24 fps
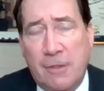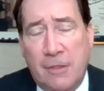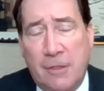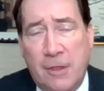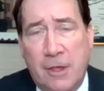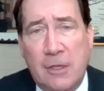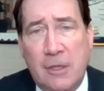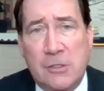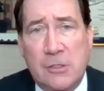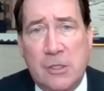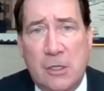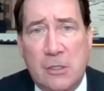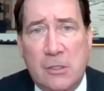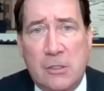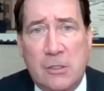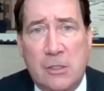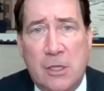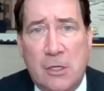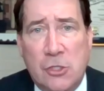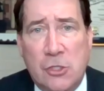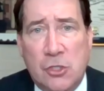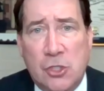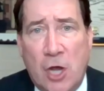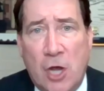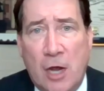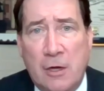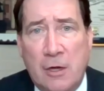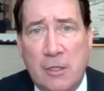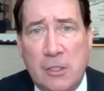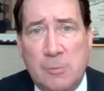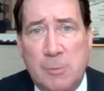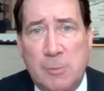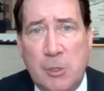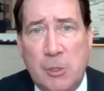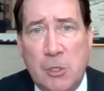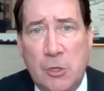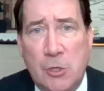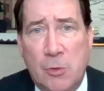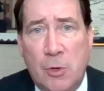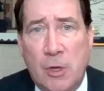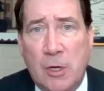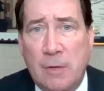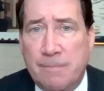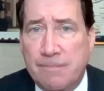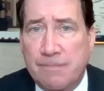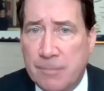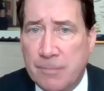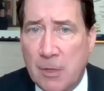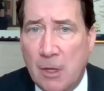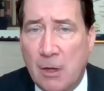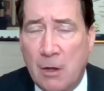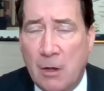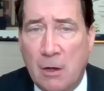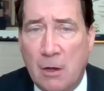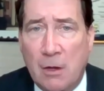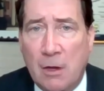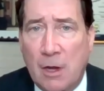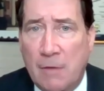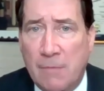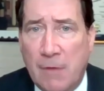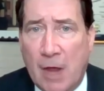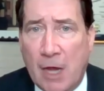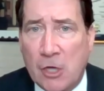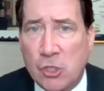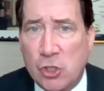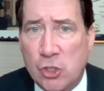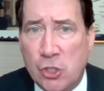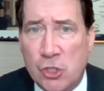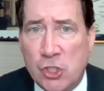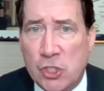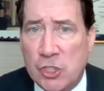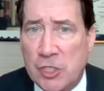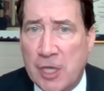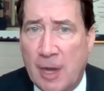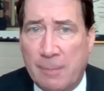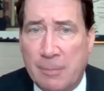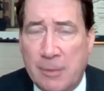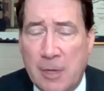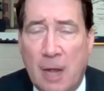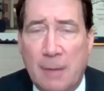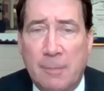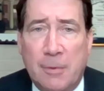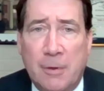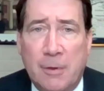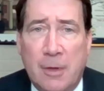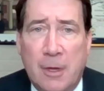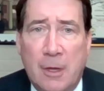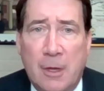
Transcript: of the things that China is doing have actually stepped up.